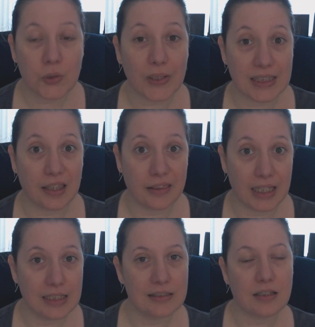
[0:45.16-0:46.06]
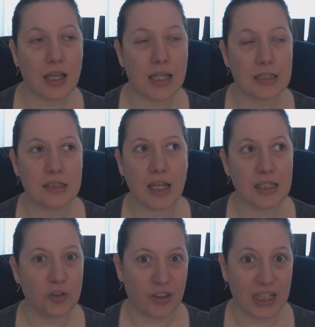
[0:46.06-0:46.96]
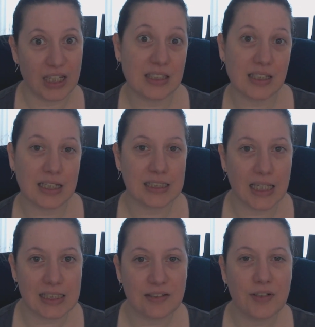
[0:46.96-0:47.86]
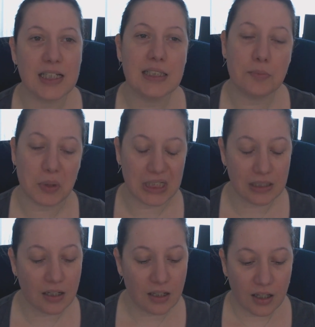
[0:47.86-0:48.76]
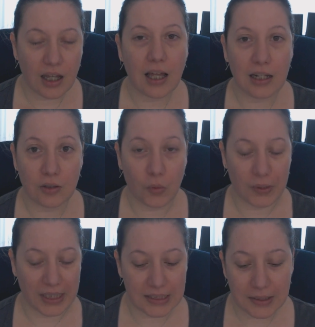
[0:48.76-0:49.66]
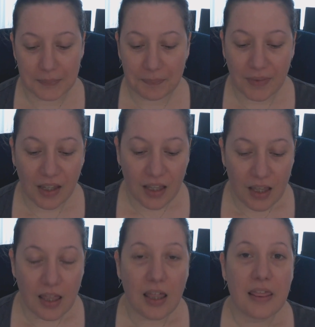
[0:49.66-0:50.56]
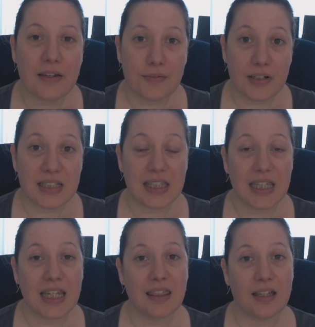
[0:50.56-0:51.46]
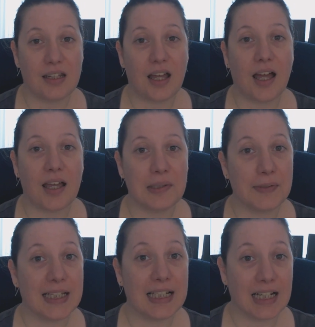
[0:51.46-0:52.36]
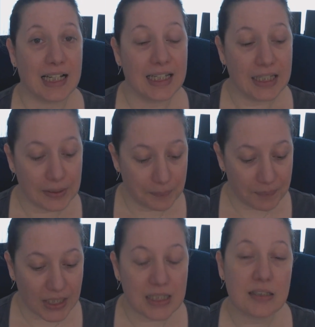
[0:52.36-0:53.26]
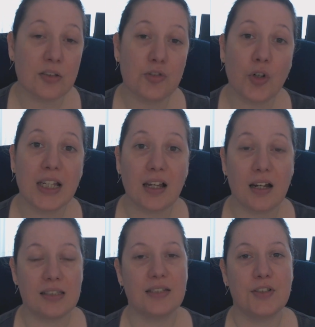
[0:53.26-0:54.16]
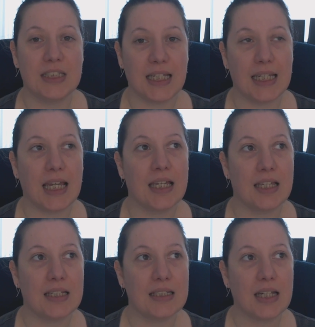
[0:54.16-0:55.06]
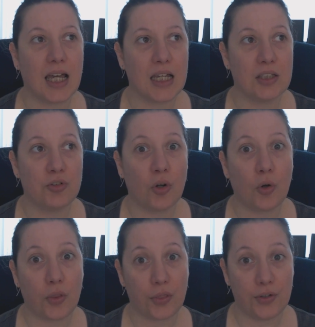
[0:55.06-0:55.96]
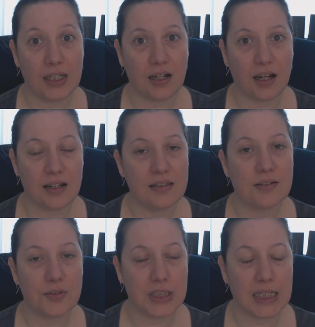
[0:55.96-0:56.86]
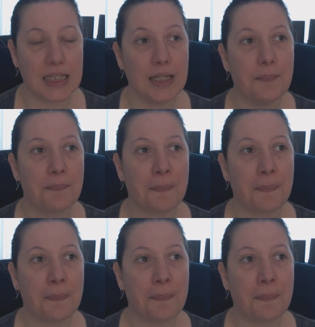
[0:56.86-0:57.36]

20 things, and I don't think it's an extensive list, but I'll go with it. The first thing that I really like is drawing cards every day, and I draw 3 cards every day.